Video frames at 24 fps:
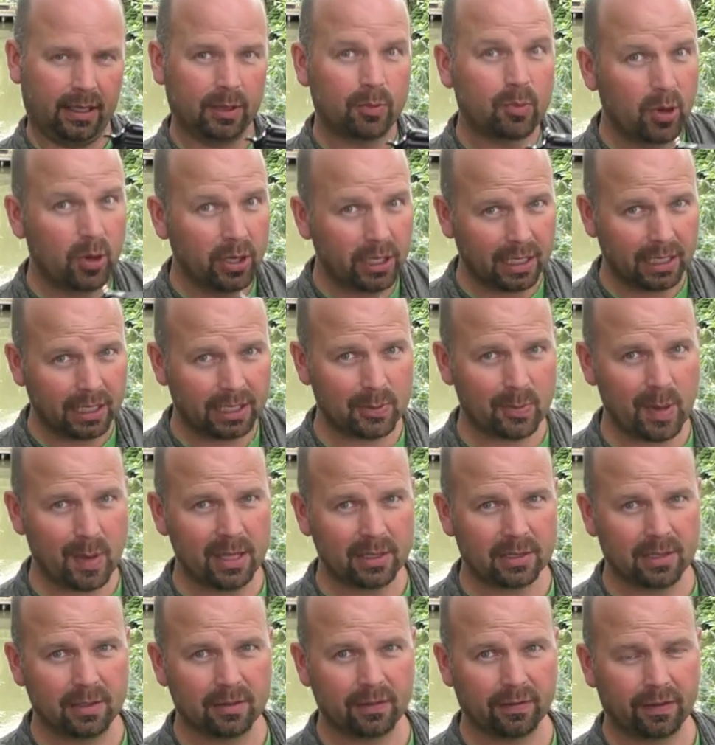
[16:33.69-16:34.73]
Pretty
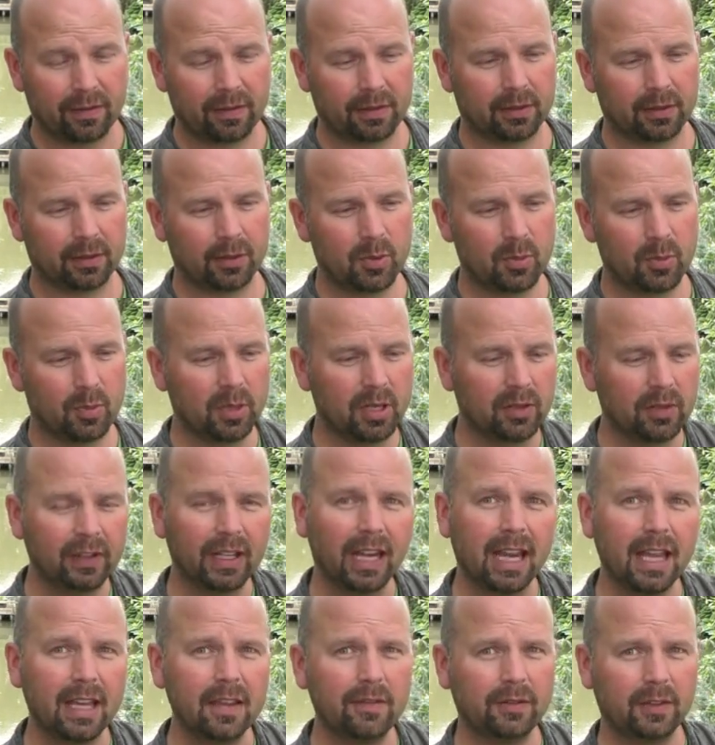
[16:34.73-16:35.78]
expensive, but if
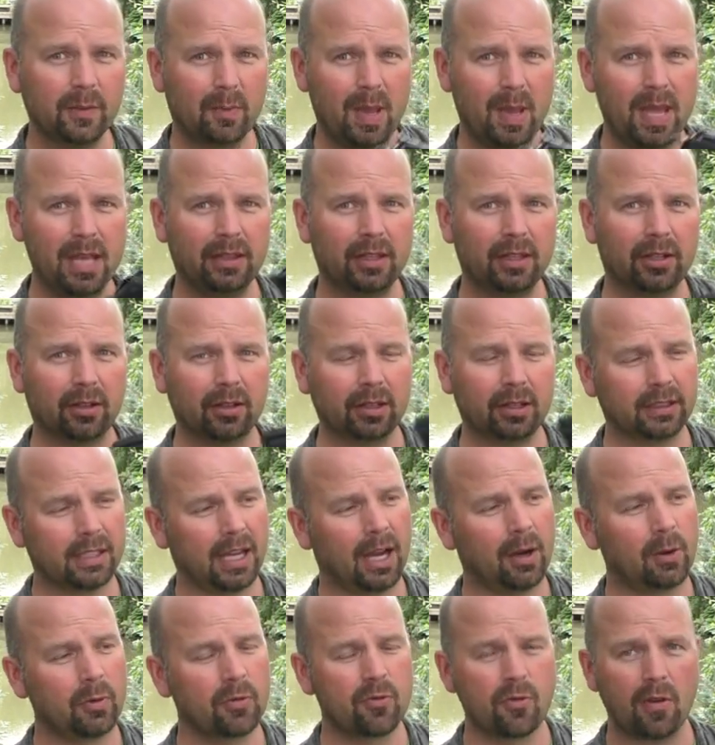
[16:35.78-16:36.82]
your life depended on it,
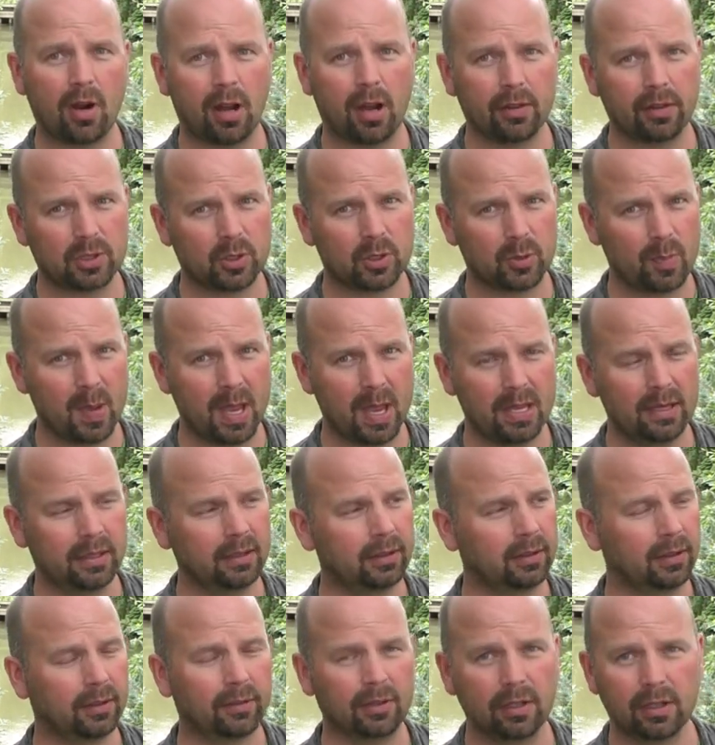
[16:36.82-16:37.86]
I would rather spend
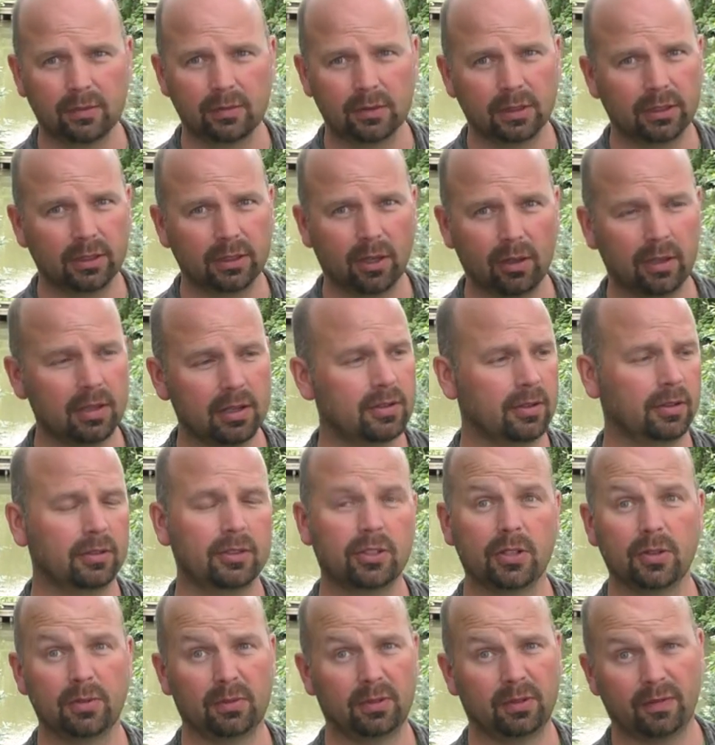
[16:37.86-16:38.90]
$300 or
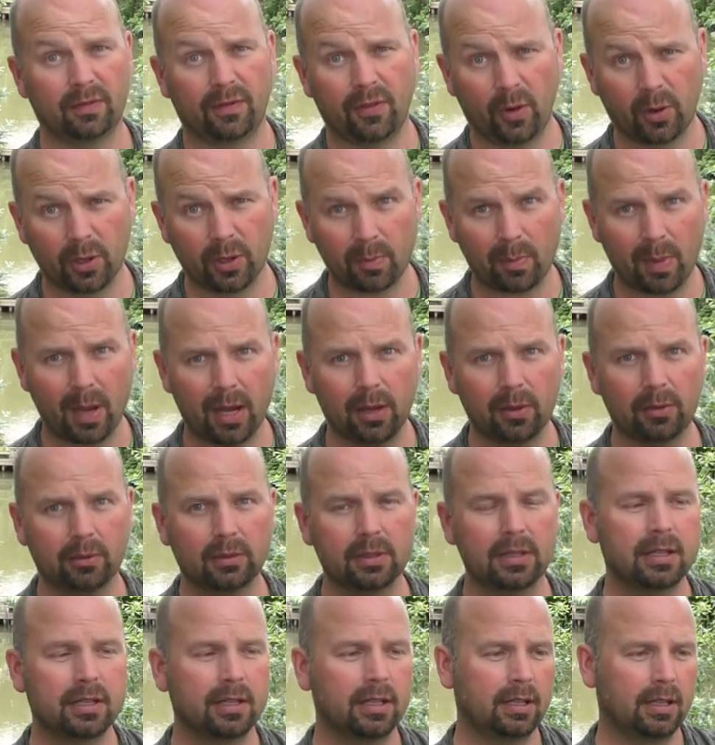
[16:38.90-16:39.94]
240
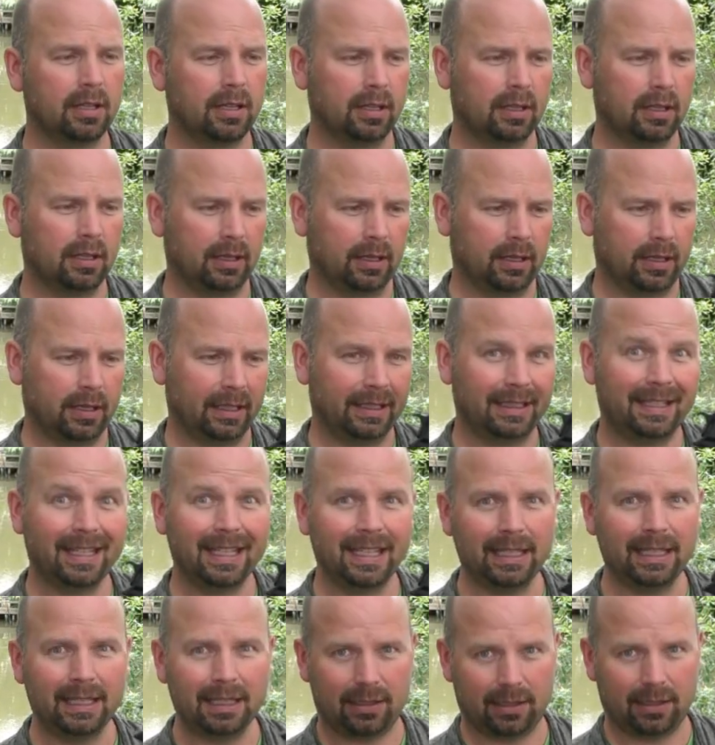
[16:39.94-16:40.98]
pounds to
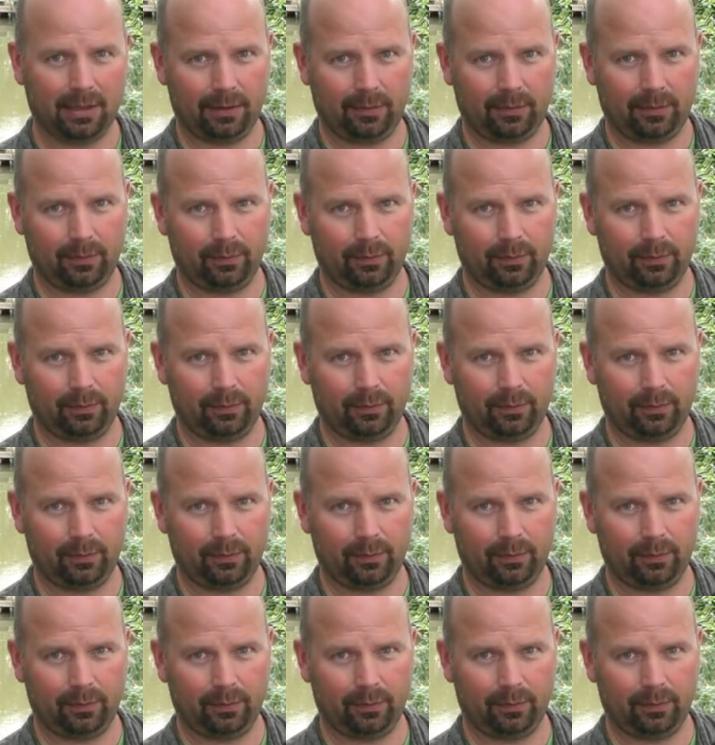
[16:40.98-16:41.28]
eat.